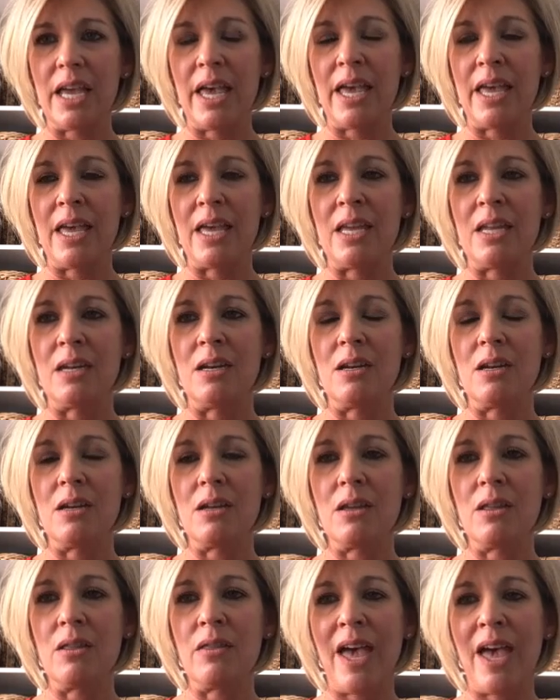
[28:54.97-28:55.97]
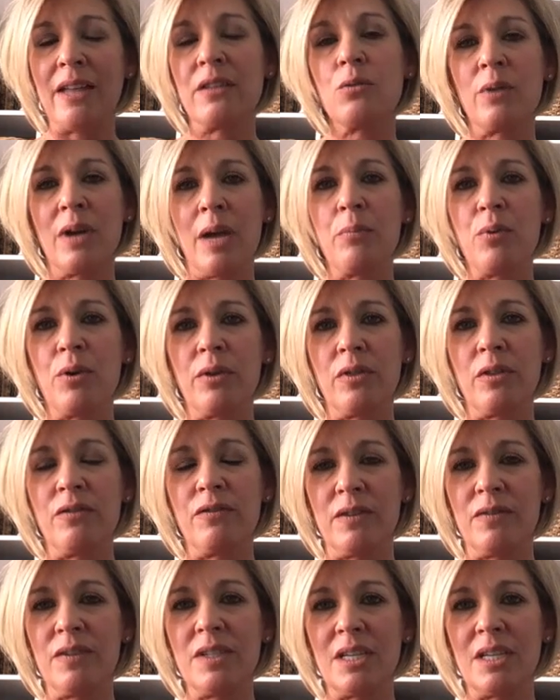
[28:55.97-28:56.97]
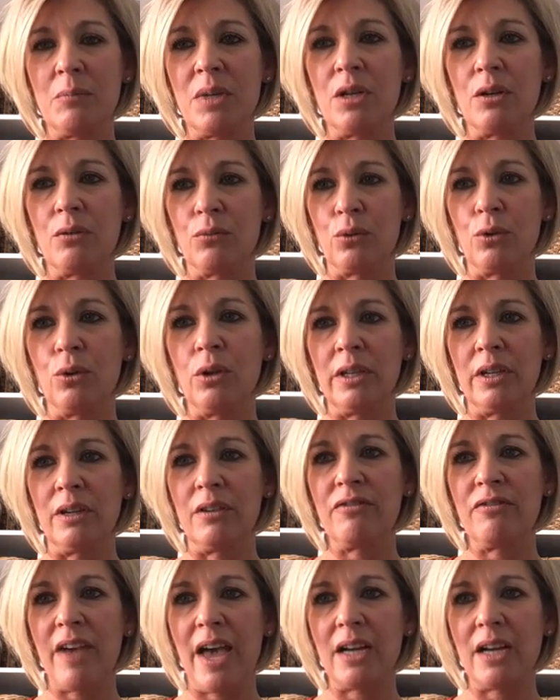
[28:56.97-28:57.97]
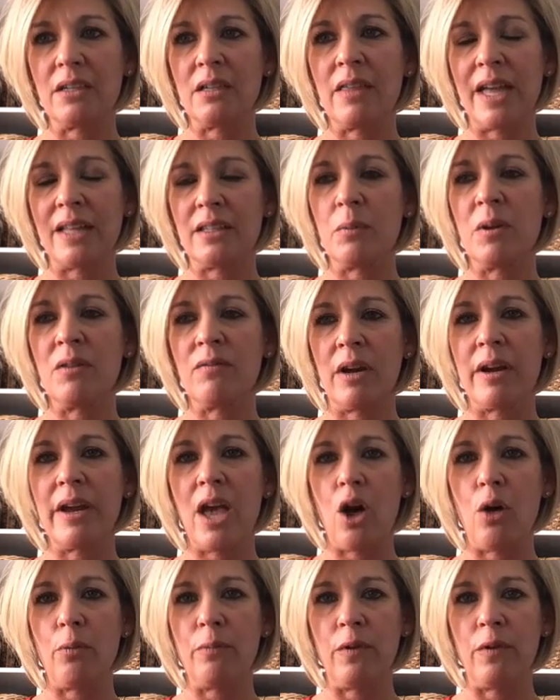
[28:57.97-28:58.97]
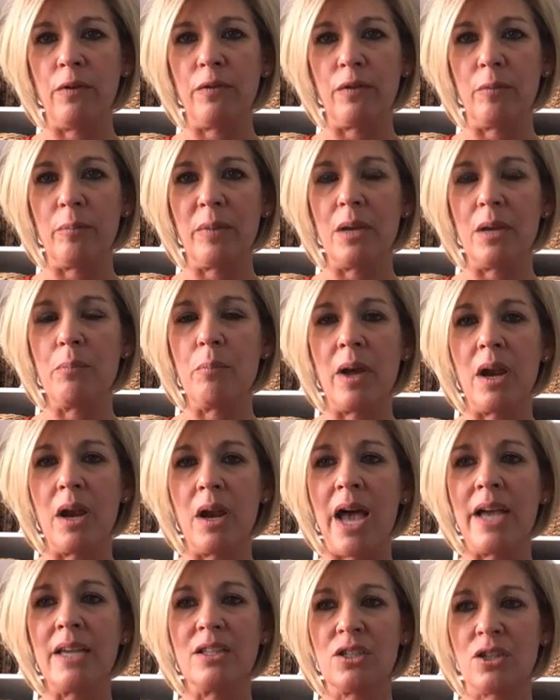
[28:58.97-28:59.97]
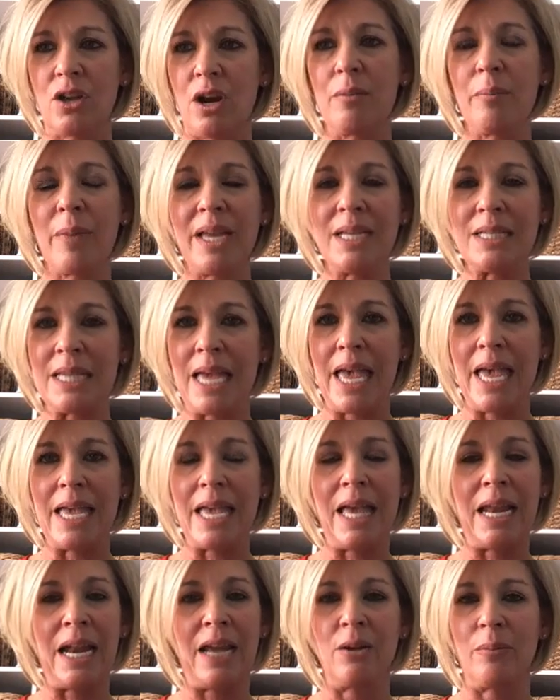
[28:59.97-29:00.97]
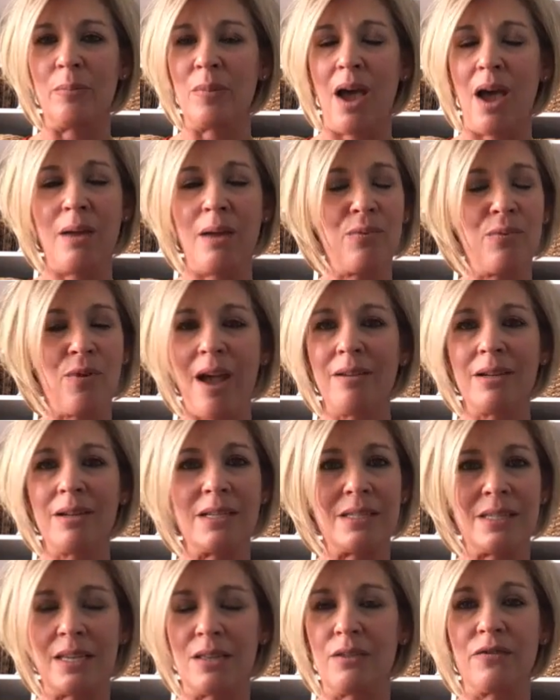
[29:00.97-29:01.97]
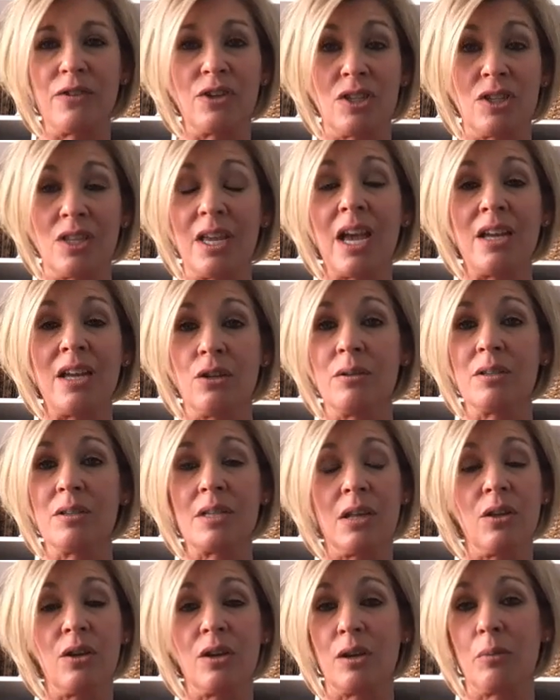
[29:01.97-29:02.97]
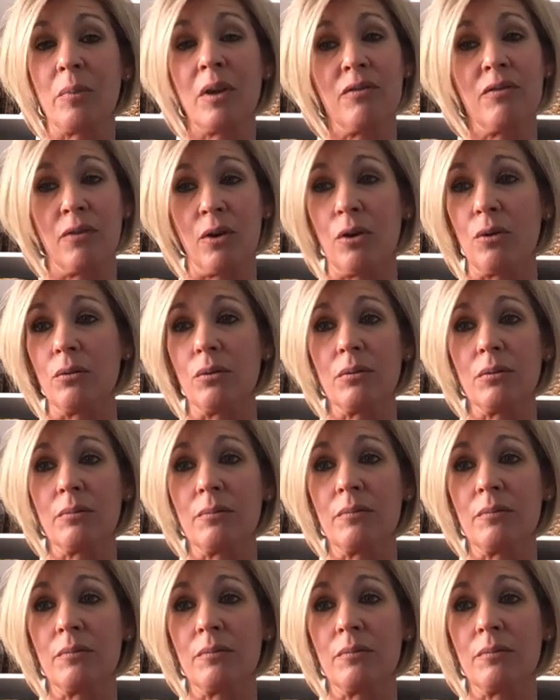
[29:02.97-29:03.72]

And that's when I put the 15-minute rule in effect. That's been very helpful for me. But I start my day, and I'm not proud to say the first thing I do is I look at my phone.